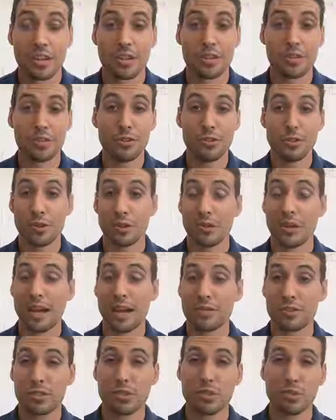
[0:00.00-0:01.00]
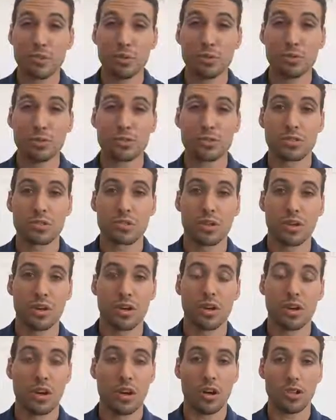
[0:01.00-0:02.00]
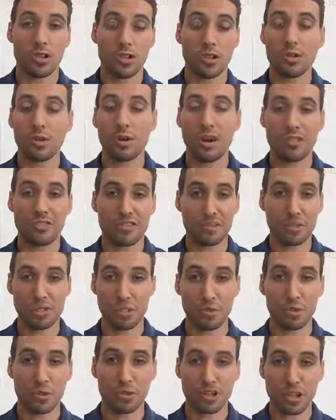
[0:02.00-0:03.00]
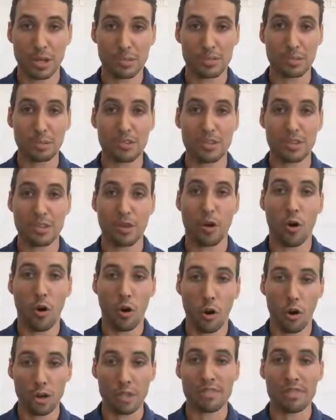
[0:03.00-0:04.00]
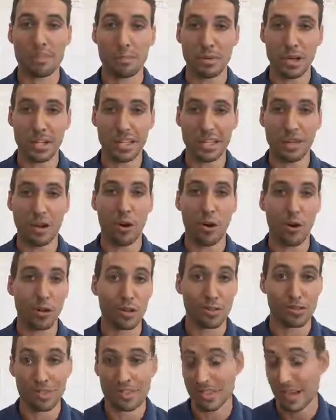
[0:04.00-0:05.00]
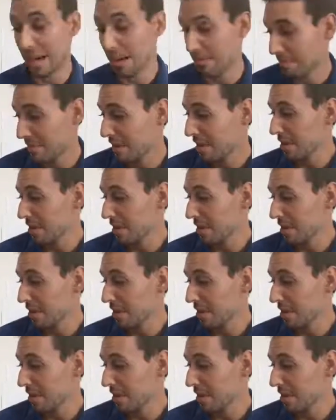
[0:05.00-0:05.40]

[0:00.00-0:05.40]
you don't have to be the one who comes up with all of the money all of the time.